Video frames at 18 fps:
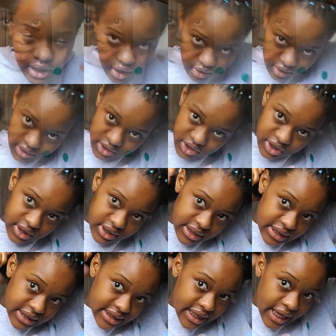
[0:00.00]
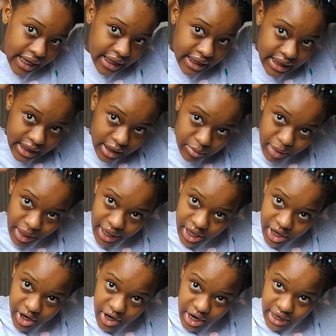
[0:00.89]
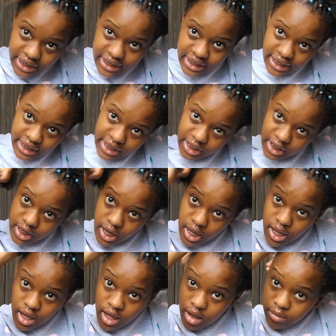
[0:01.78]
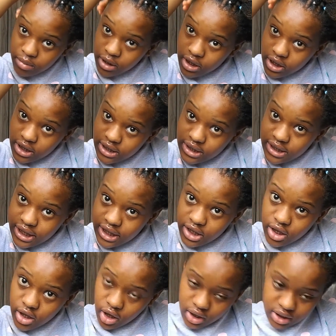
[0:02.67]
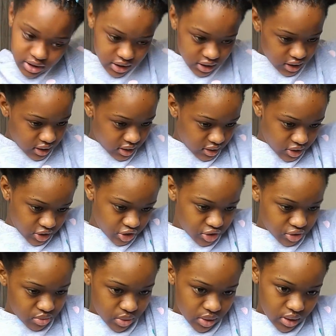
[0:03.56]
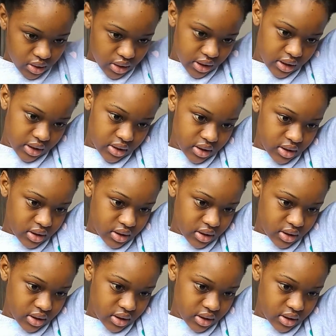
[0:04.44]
now is just detangling my hair again because it got it well it